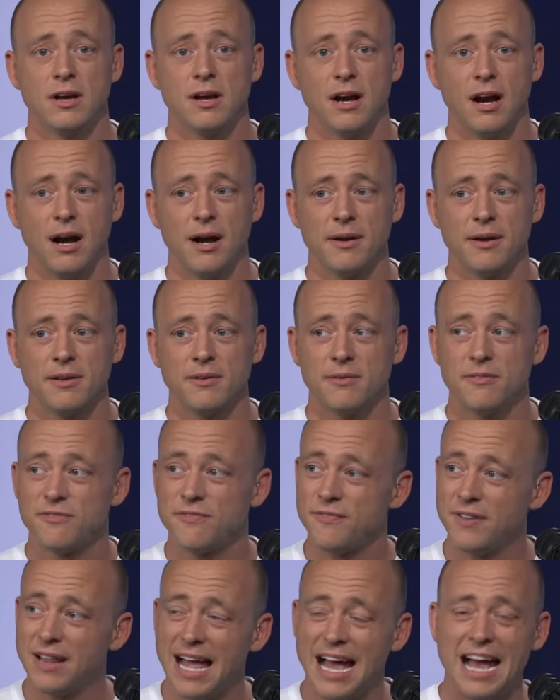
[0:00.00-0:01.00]
Uh,
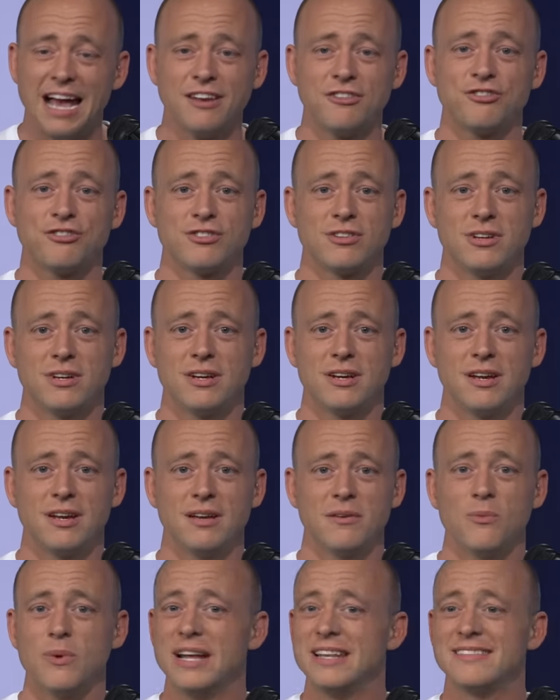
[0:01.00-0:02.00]
flash
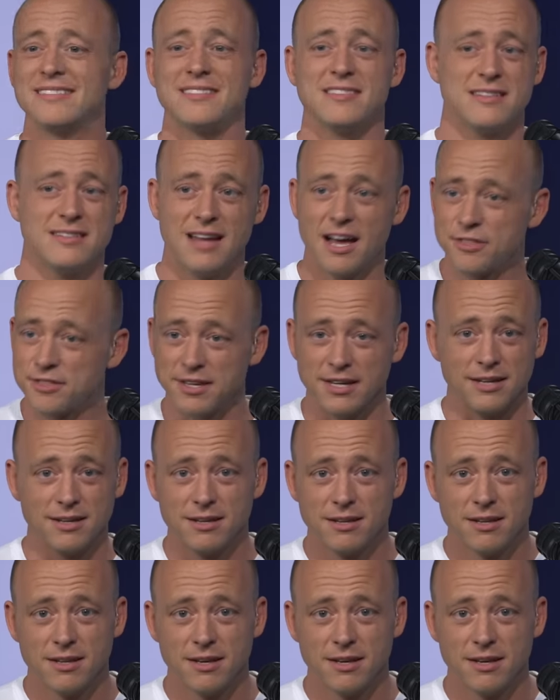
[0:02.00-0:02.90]
wins nothing.